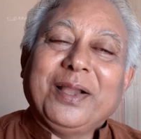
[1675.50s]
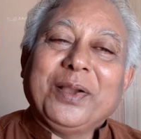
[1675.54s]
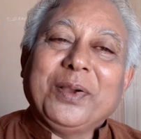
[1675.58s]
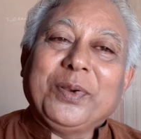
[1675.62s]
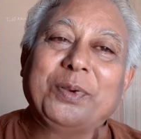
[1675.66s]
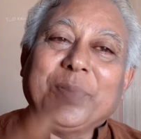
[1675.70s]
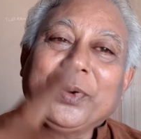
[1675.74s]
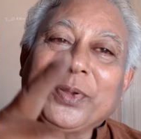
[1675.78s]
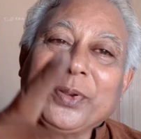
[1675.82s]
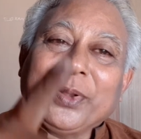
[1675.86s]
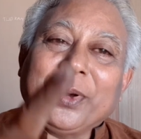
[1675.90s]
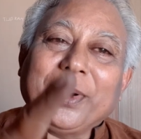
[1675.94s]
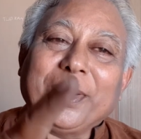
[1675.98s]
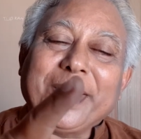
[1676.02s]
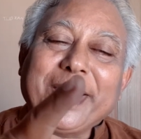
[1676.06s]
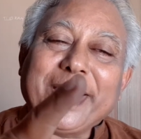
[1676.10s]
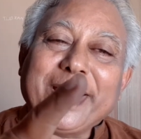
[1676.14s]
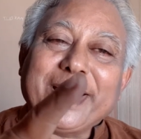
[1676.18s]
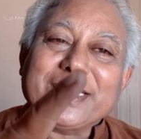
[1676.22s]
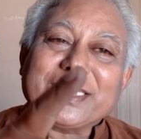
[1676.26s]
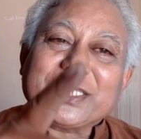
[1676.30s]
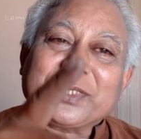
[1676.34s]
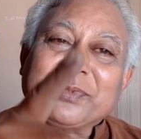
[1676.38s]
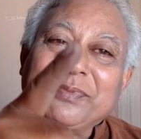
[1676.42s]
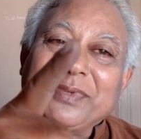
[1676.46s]
Guru
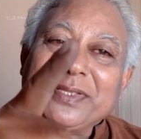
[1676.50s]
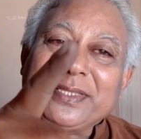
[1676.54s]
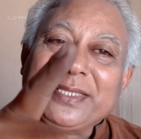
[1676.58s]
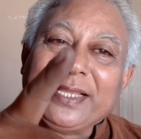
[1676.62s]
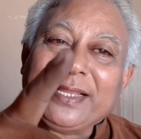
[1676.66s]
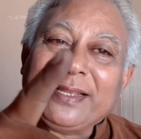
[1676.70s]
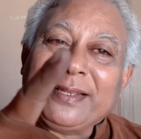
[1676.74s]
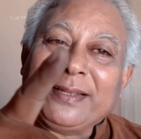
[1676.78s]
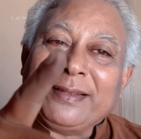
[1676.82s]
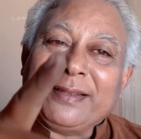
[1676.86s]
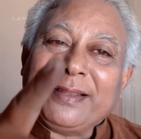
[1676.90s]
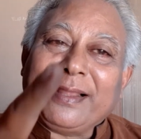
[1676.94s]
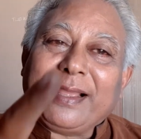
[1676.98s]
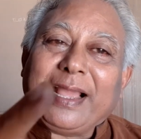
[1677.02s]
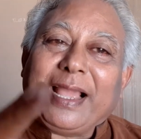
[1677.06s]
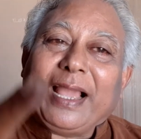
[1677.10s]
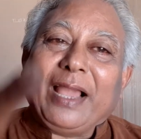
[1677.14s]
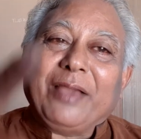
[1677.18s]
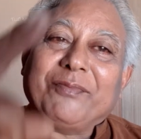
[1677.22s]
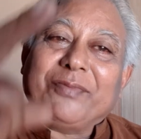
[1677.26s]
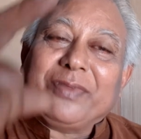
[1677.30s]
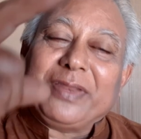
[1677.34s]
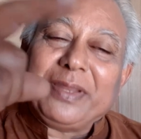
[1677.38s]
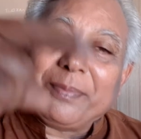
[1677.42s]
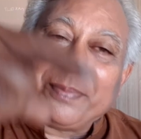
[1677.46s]
is within
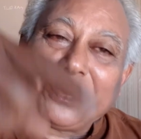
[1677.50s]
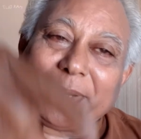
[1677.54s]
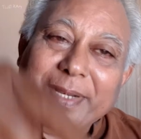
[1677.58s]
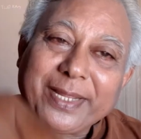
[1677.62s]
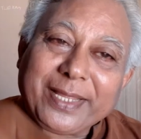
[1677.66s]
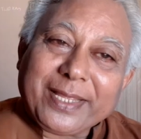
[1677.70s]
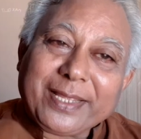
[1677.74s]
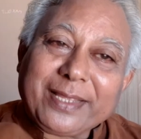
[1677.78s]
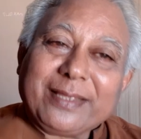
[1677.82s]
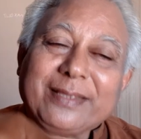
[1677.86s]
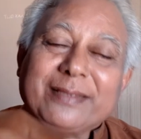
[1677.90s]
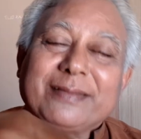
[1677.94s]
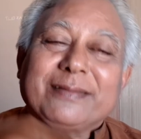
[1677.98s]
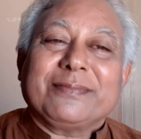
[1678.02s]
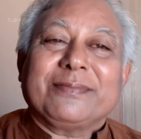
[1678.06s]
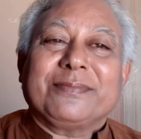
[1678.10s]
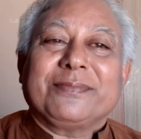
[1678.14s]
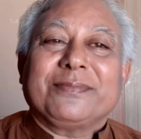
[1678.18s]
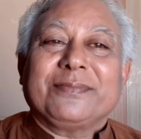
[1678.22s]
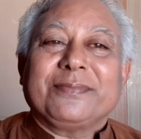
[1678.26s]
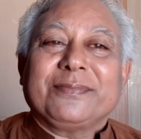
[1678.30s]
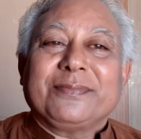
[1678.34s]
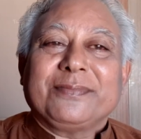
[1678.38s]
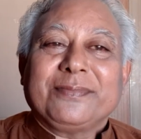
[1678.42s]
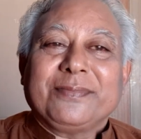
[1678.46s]
everybody.
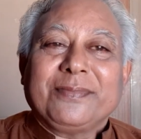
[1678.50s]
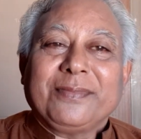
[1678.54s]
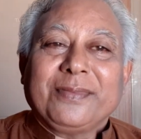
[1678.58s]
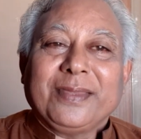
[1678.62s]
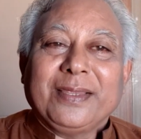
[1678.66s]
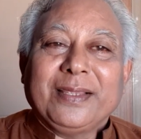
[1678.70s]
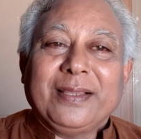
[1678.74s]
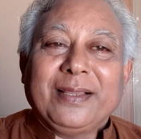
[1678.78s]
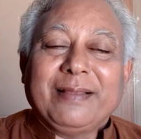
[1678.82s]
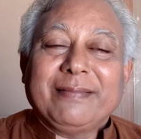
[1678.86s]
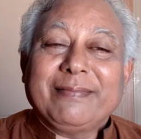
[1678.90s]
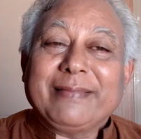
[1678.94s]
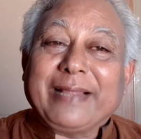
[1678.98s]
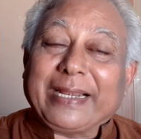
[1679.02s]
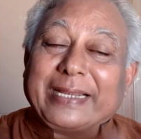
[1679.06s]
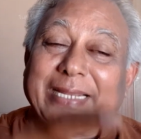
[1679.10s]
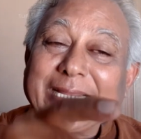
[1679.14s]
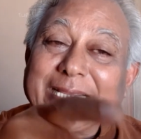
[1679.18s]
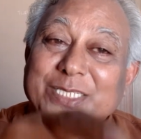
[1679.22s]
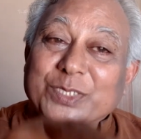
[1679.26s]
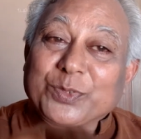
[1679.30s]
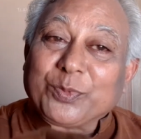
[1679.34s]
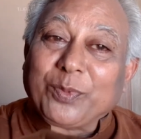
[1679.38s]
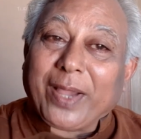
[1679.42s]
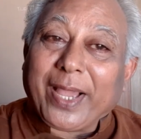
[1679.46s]
That
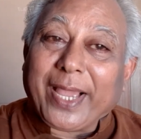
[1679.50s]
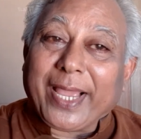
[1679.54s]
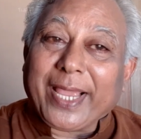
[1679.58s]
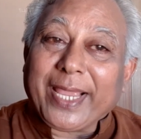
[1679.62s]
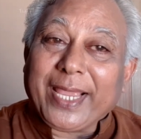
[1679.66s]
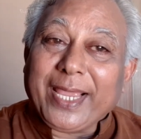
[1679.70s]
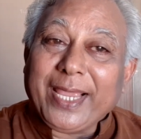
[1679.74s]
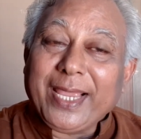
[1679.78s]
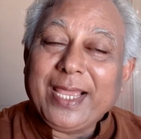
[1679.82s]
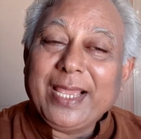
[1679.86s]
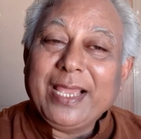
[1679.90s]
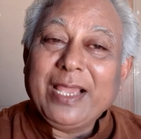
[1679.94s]
is why,